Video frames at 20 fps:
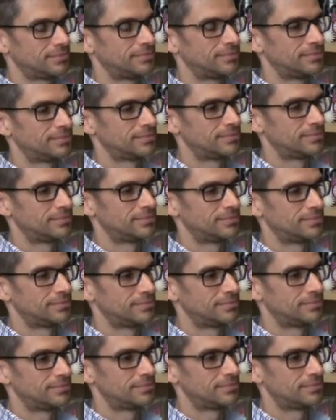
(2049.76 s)

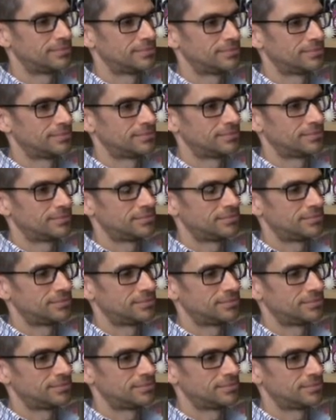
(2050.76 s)

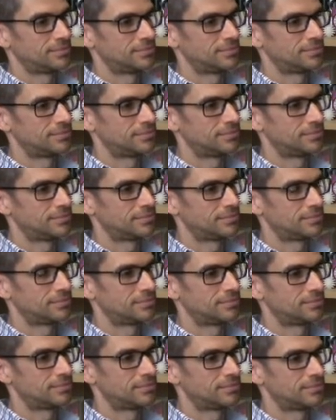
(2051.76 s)

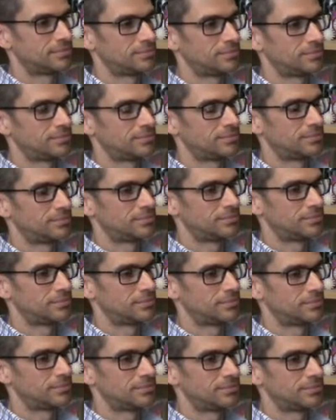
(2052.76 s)

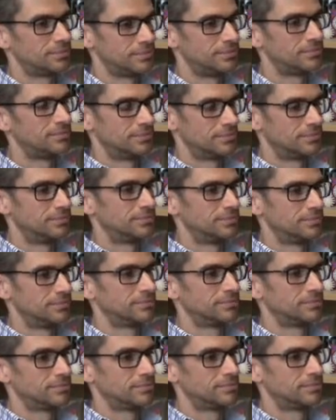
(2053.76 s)

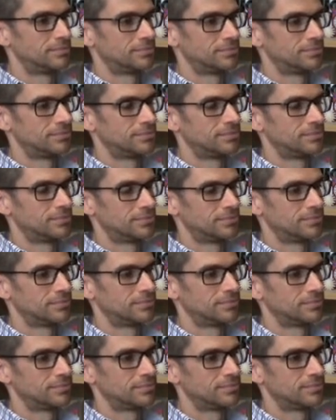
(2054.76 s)

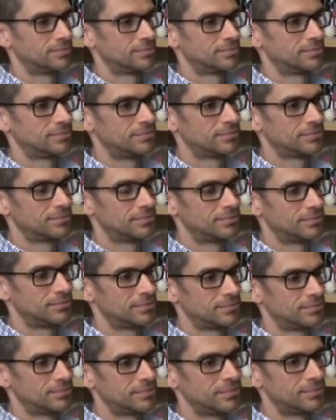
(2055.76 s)

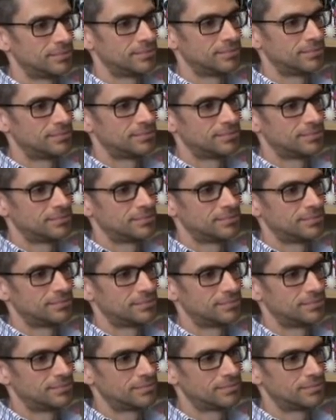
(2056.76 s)
No words are spoken by the person on screen.